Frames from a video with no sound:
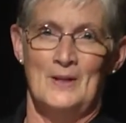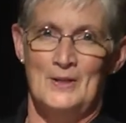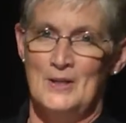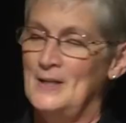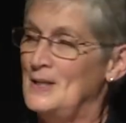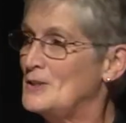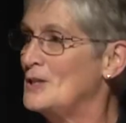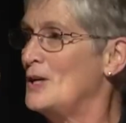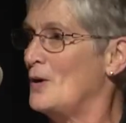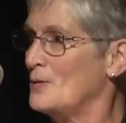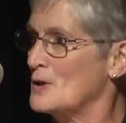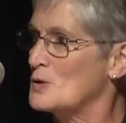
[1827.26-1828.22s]
You need to
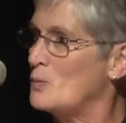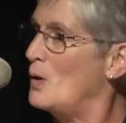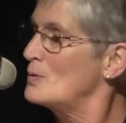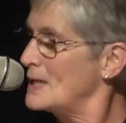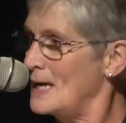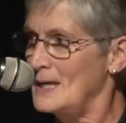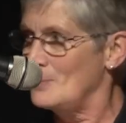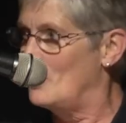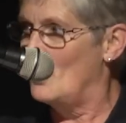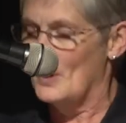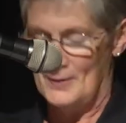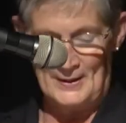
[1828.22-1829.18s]
know this won't take
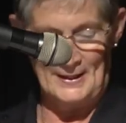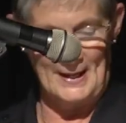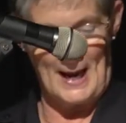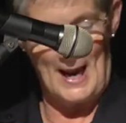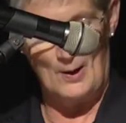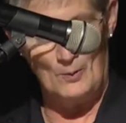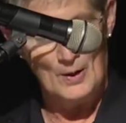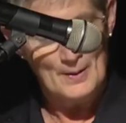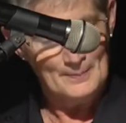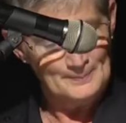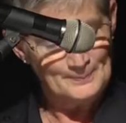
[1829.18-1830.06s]
more than an hour.